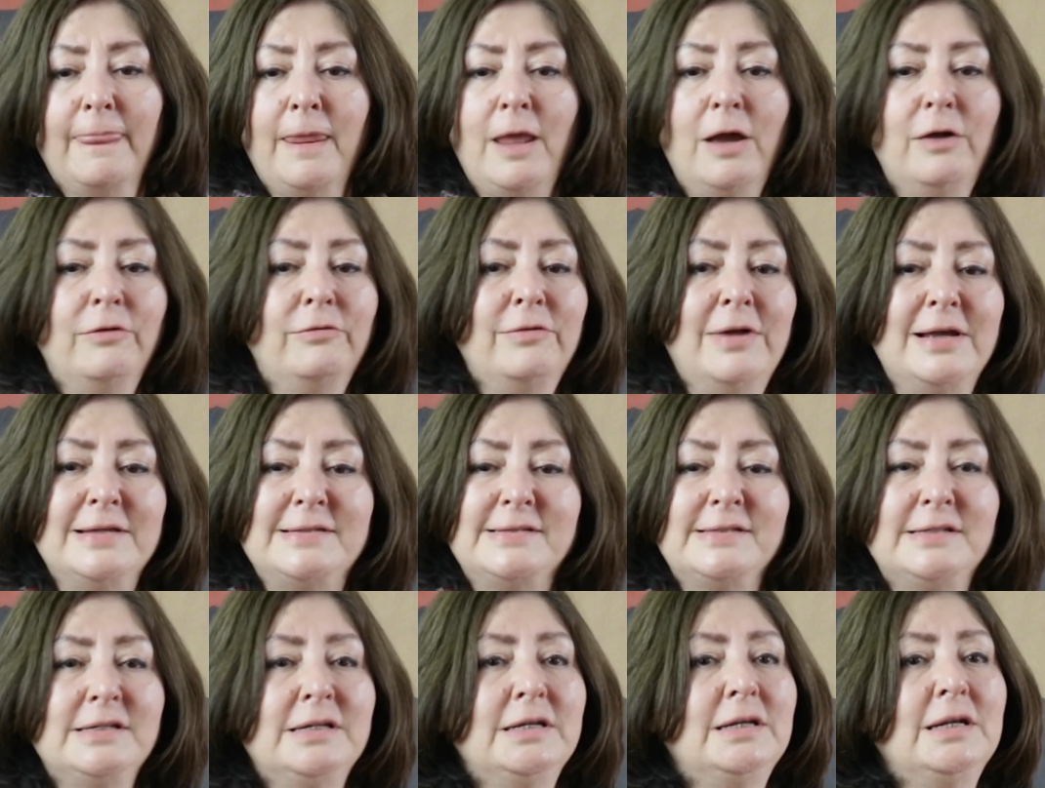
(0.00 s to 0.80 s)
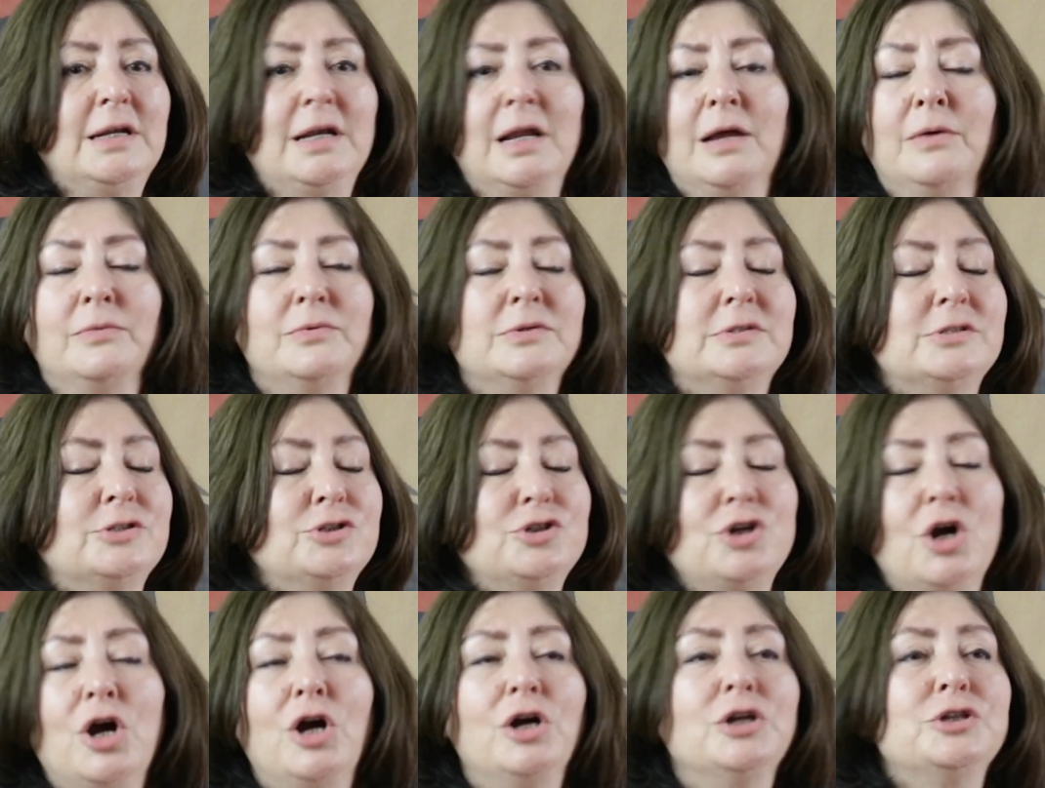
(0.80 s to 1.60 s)
arrested, and I was
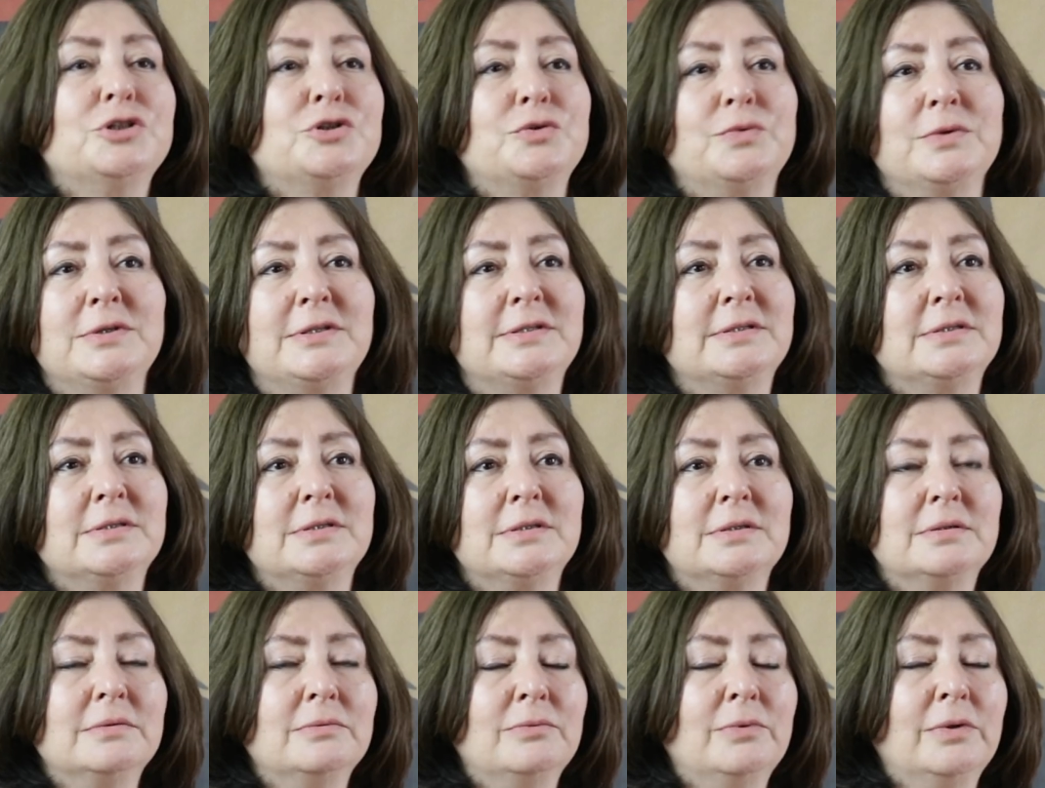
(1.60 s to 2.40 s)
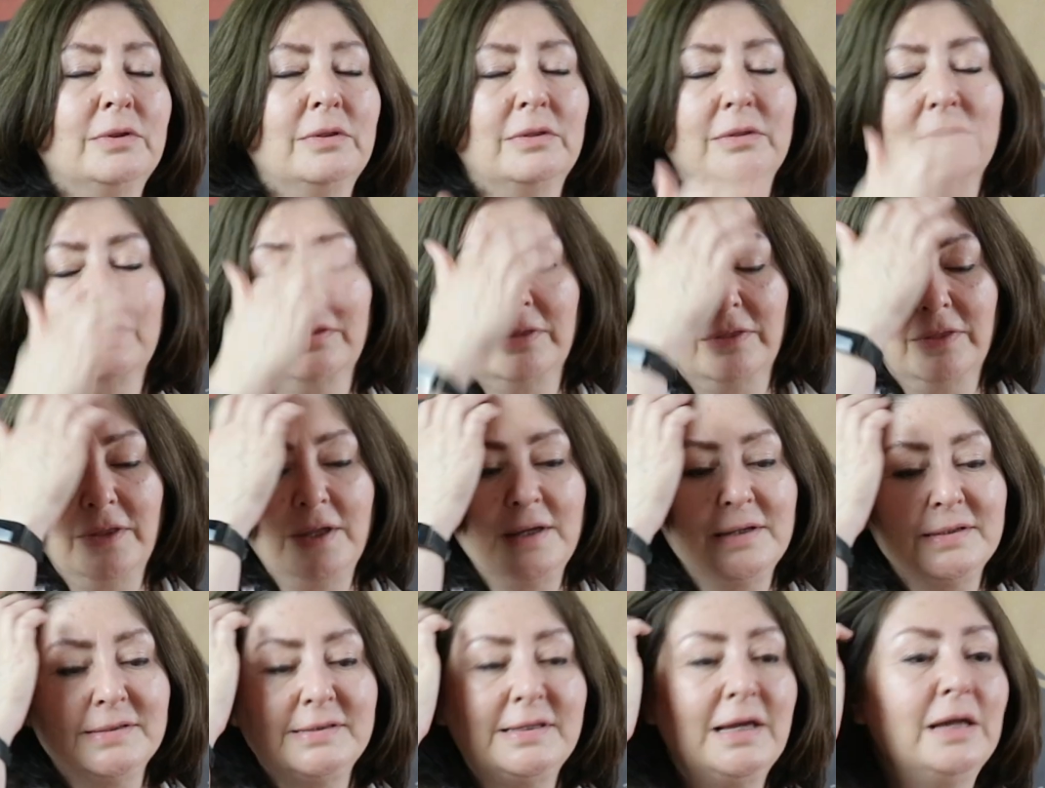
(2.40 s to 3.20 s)
charged with with
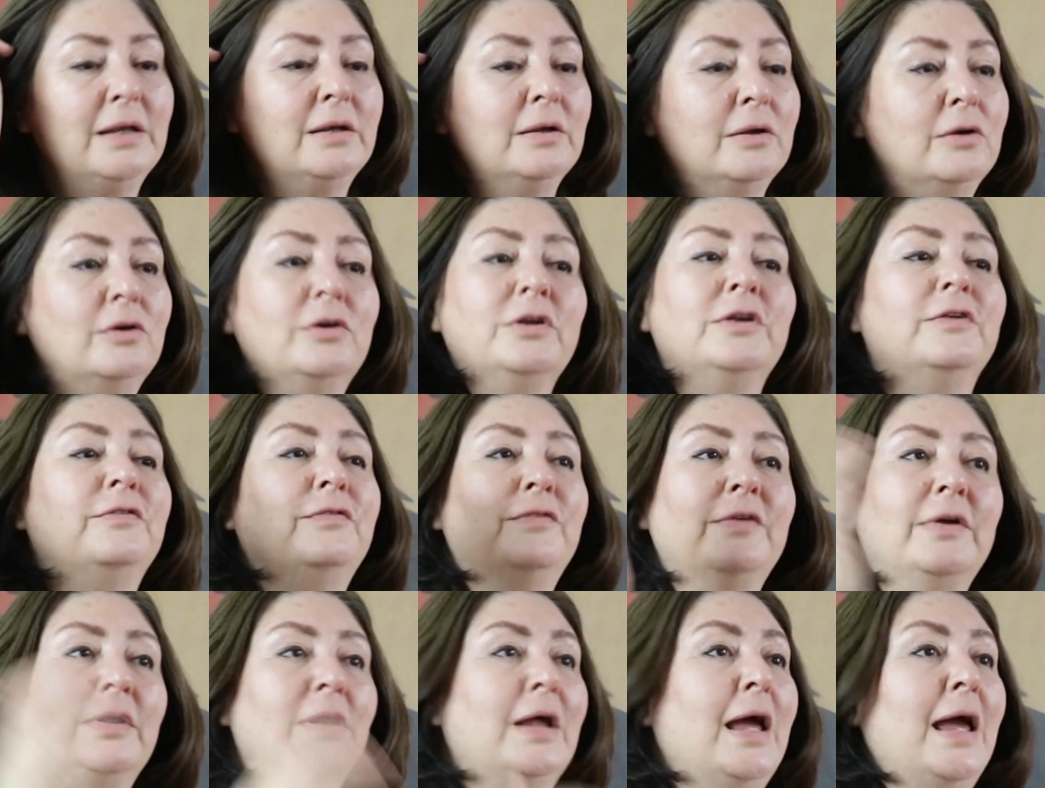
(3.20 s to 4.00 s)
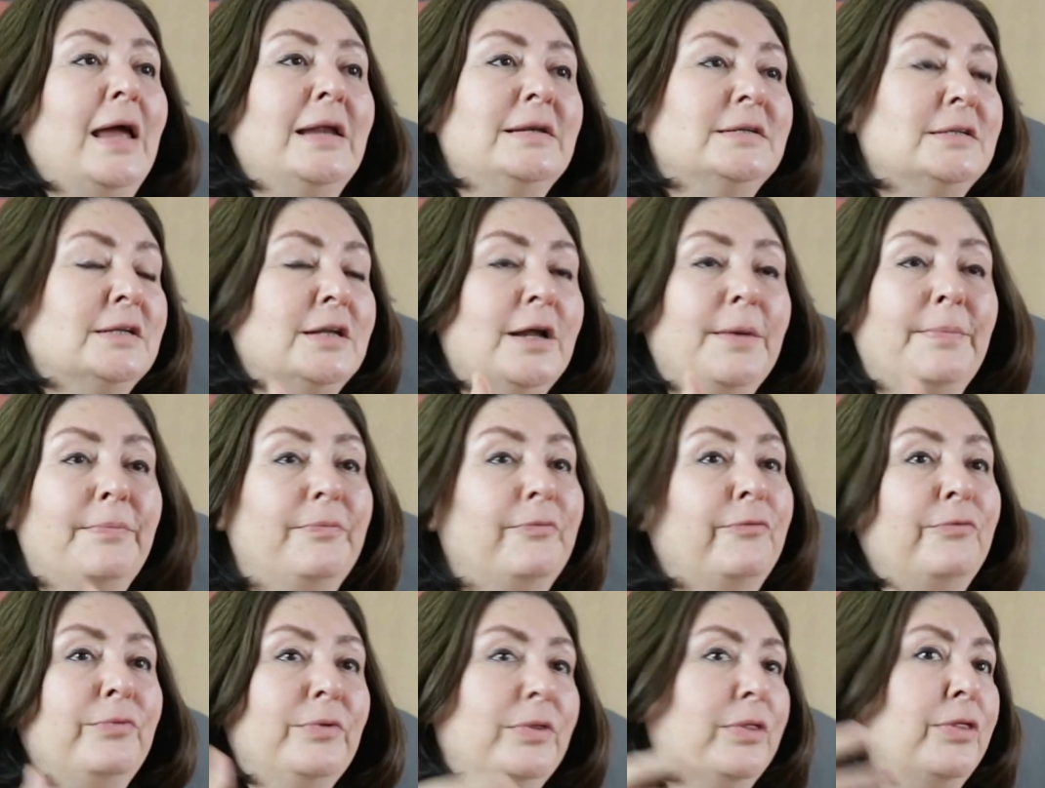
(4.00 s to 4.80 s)
things that could have ended up
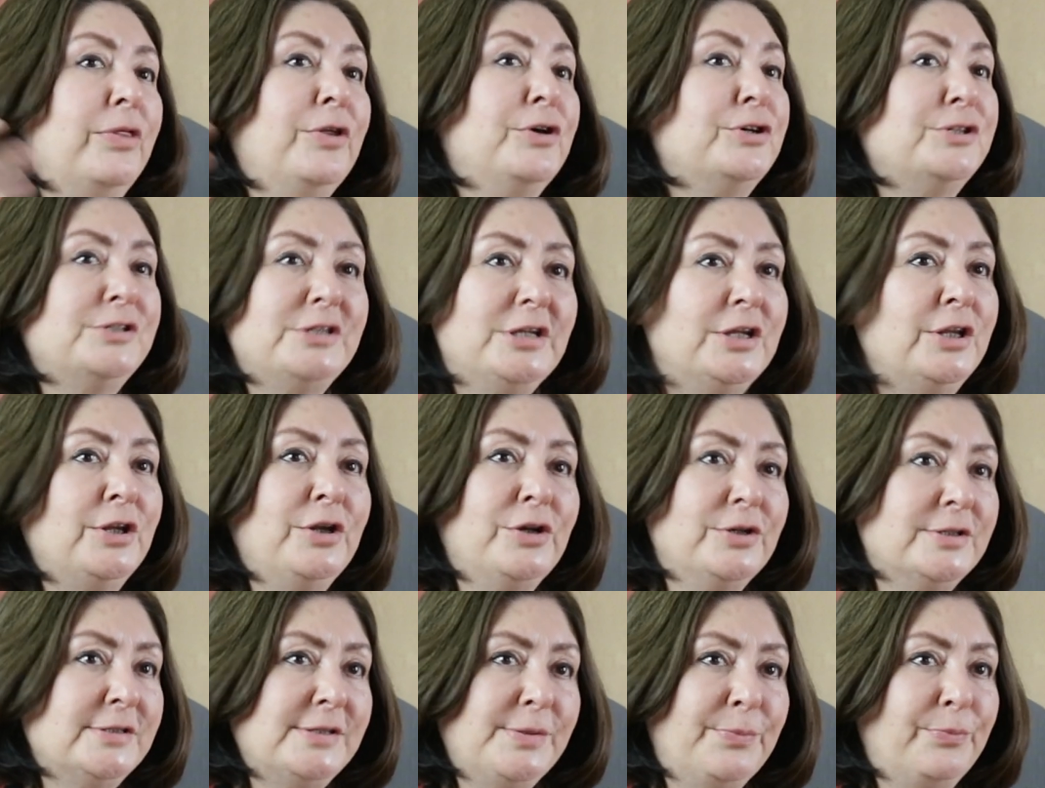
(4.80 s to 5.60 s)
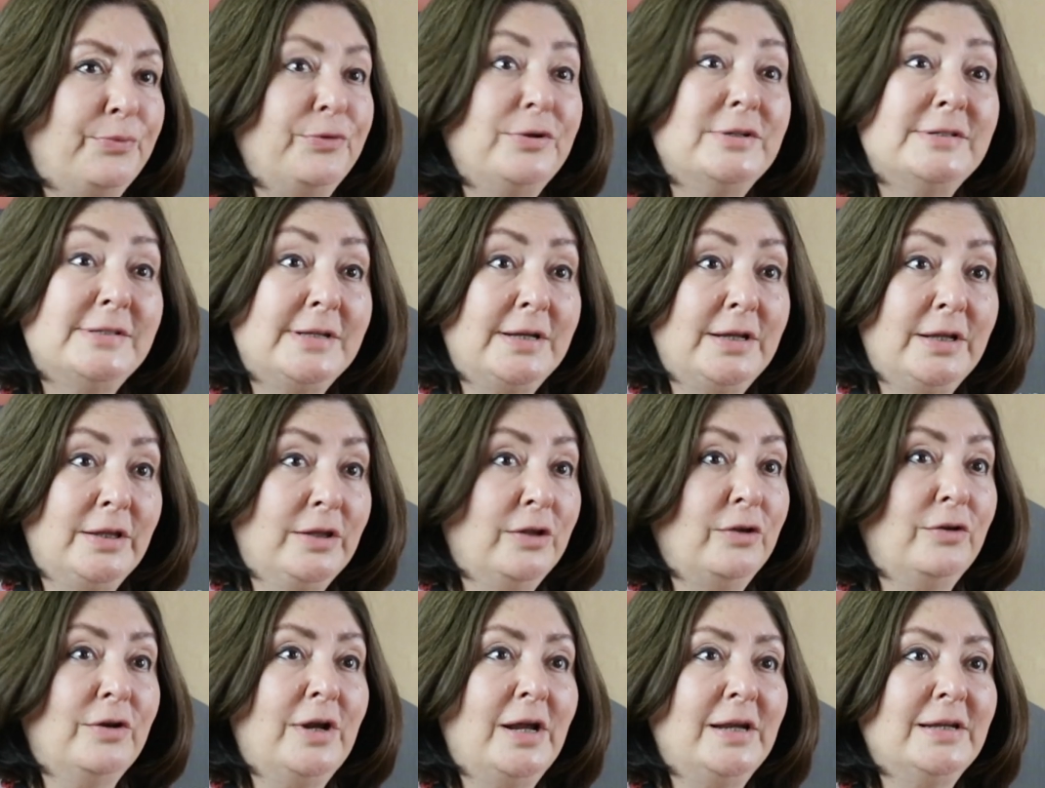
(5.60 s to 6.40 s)
13 years in prison in the
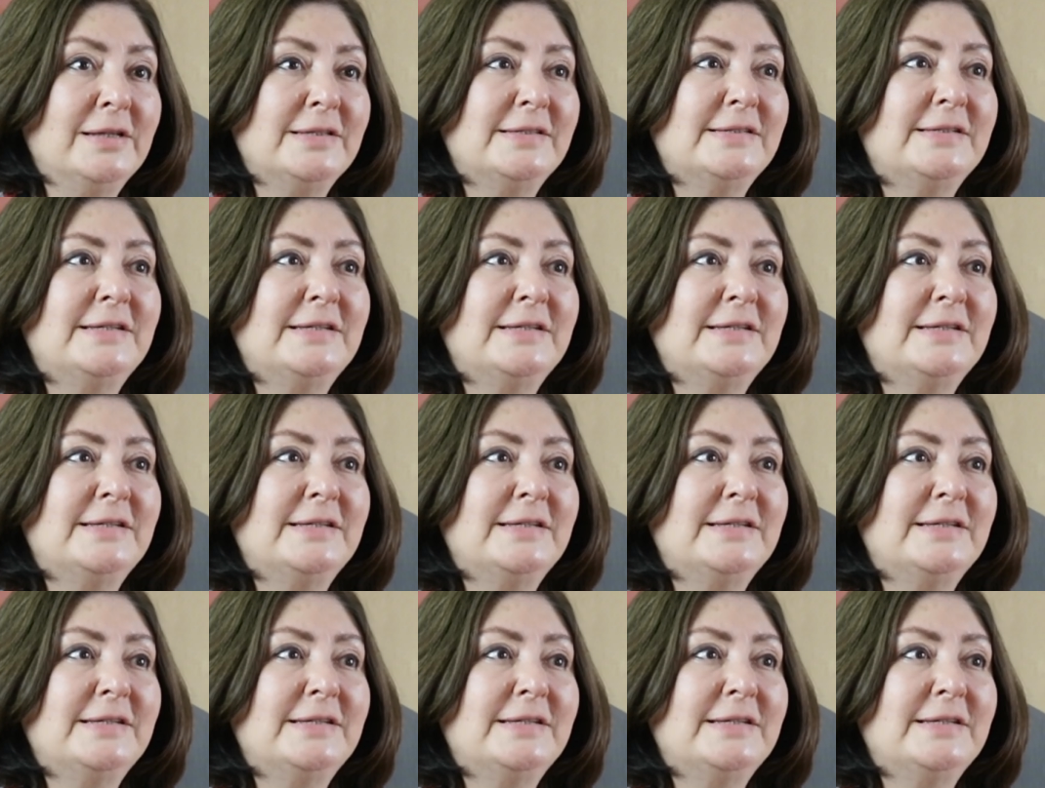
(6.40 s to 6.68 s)
United